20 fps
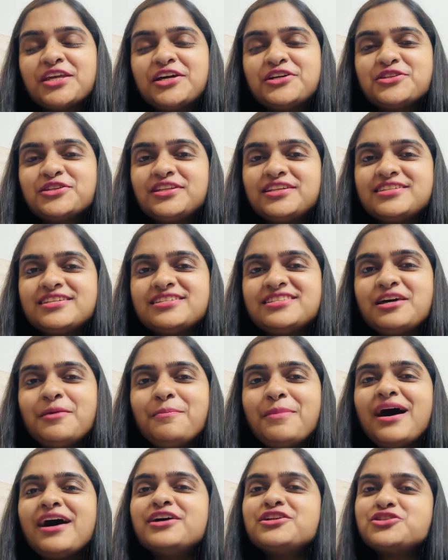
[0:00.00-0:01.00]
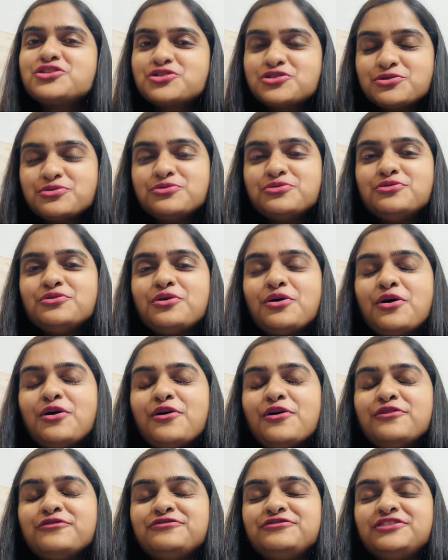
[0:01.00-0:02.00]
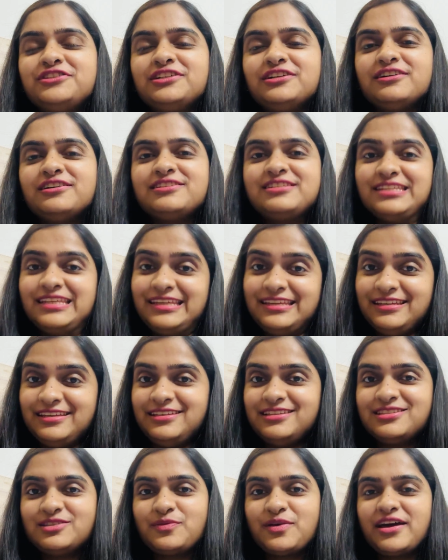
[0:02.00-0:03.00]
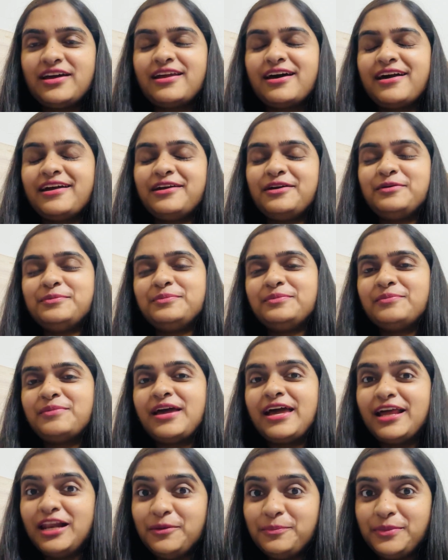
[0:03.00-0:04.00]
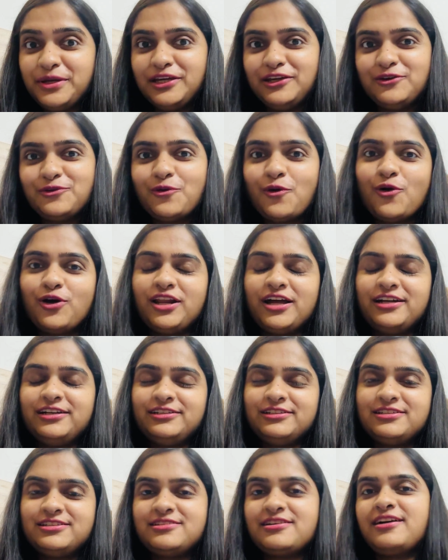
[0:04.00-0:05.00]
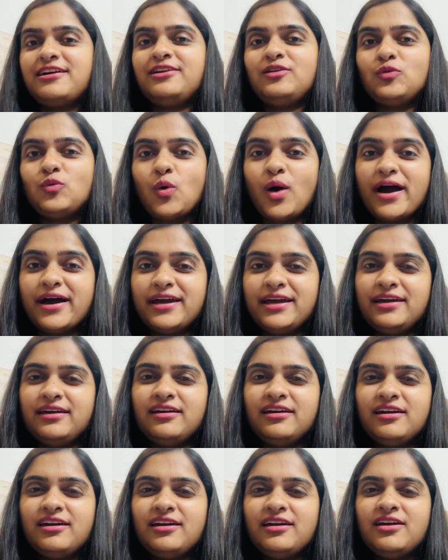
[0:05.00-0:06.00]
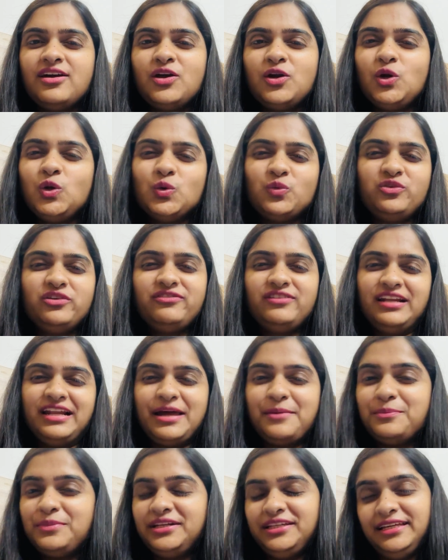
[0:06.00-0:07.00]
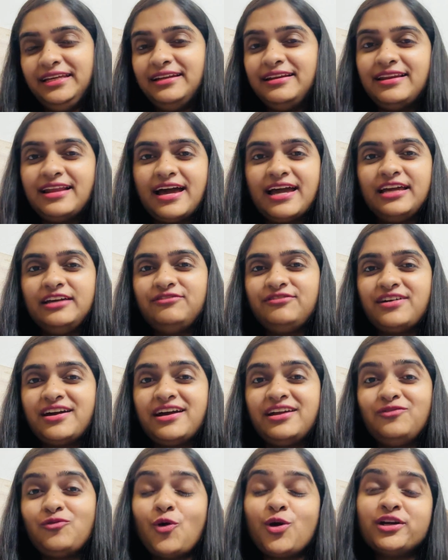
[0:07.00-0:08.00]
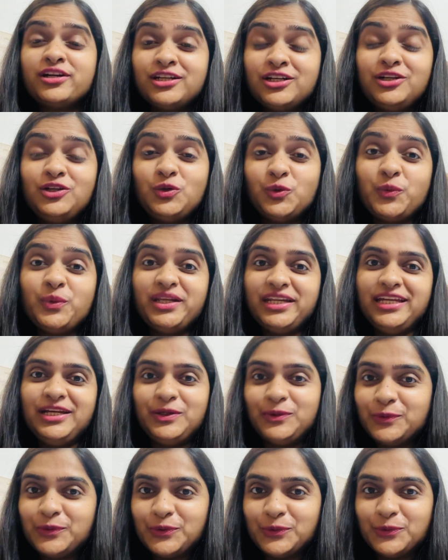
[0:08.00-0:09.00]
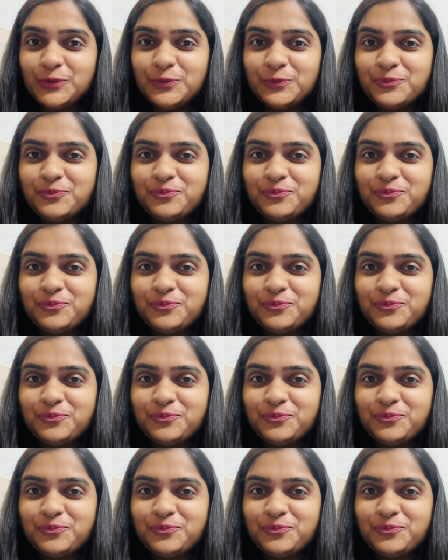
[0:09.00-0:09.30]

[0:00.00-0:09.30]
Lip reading: So, this is the part two of the series where I am helping you all understand why do we feel empty in life and what do we need to do.